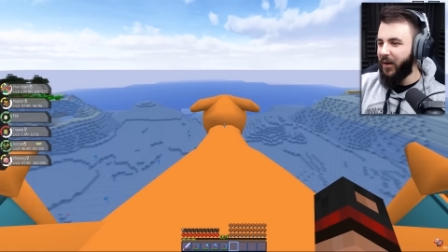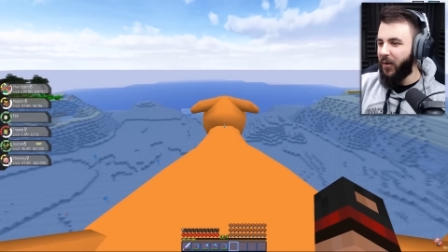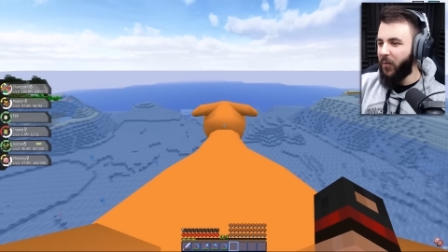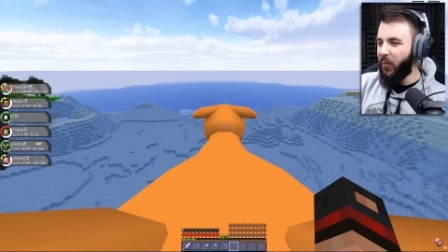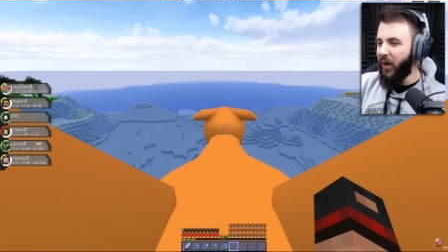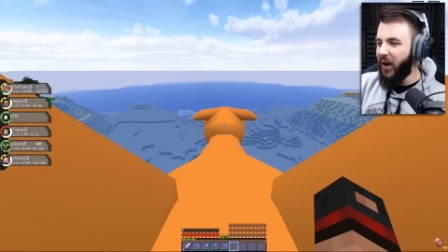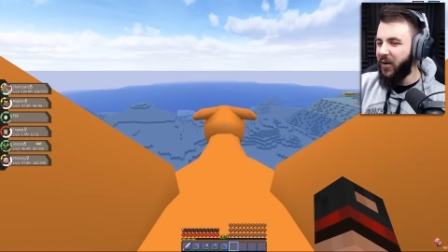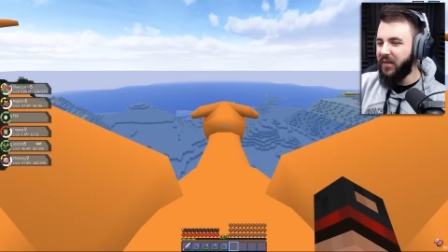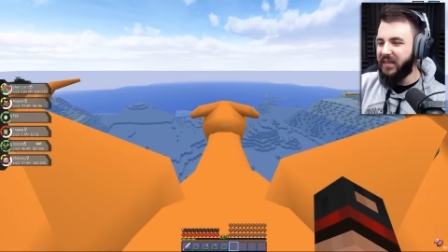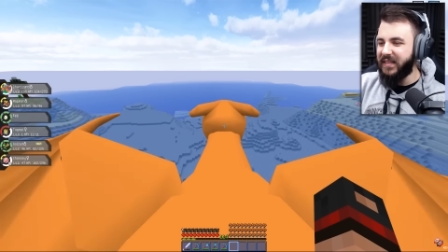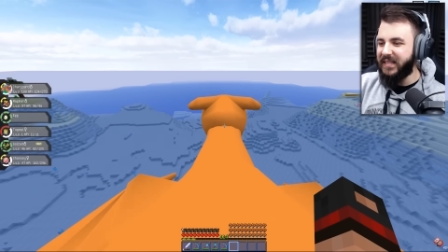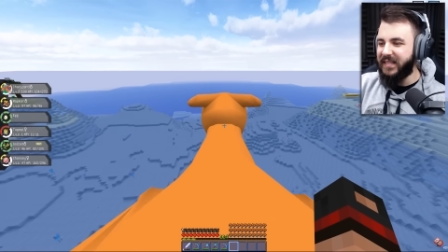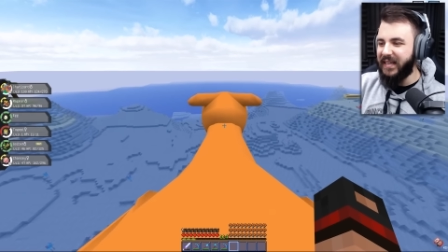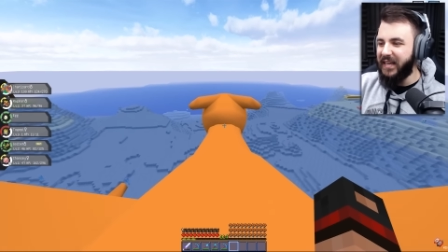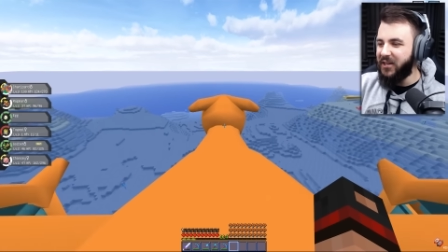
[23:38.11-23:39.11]
Where are the
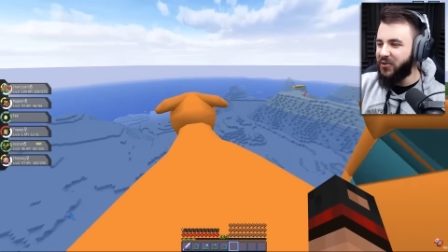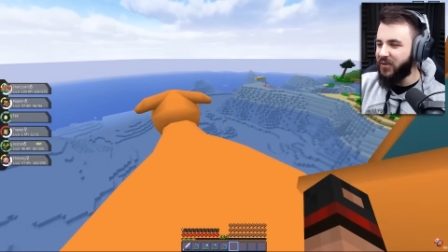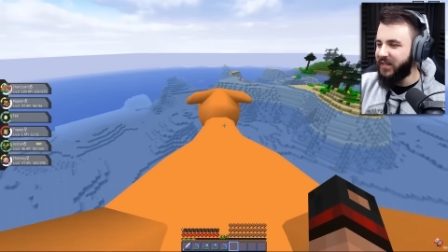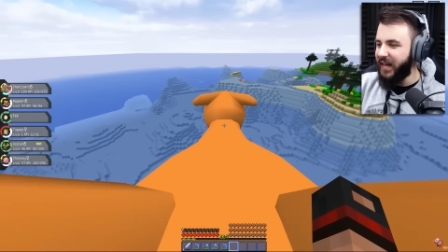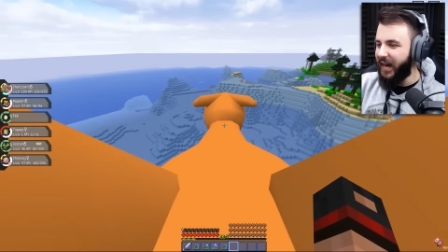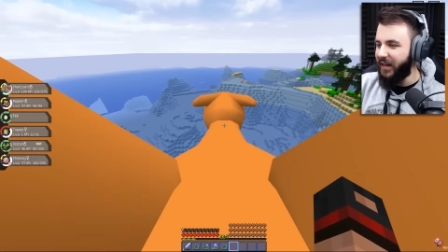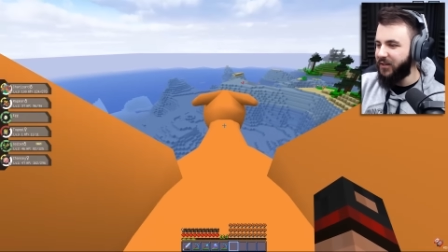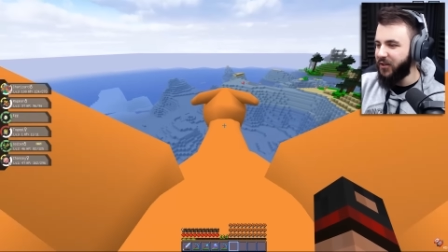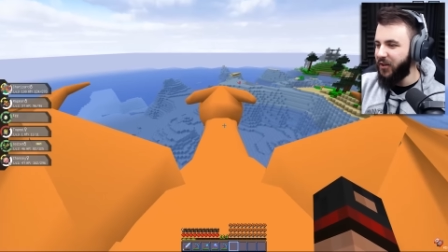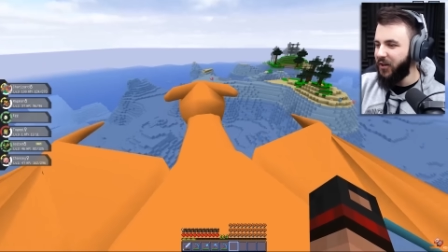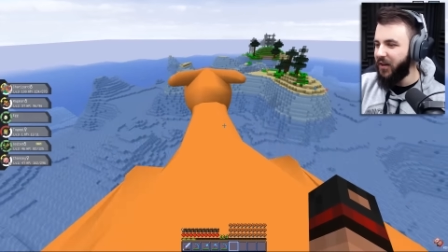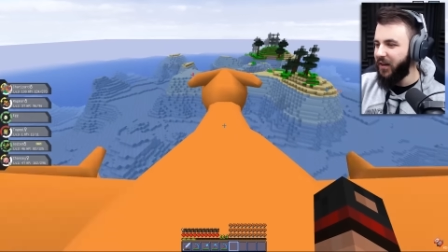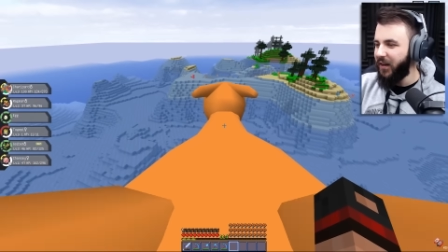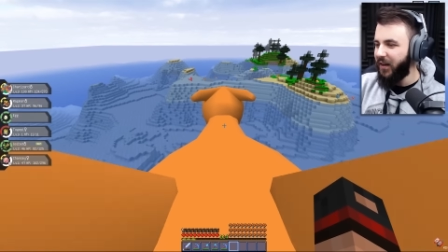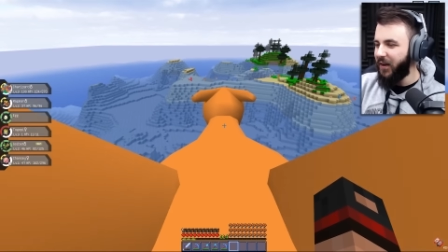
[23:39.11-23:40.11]
Seadras at,
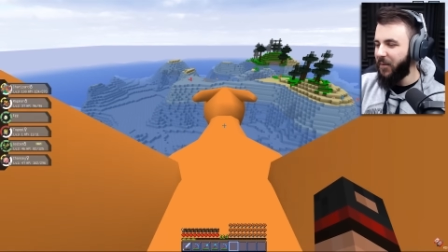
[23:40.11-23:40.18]
dude?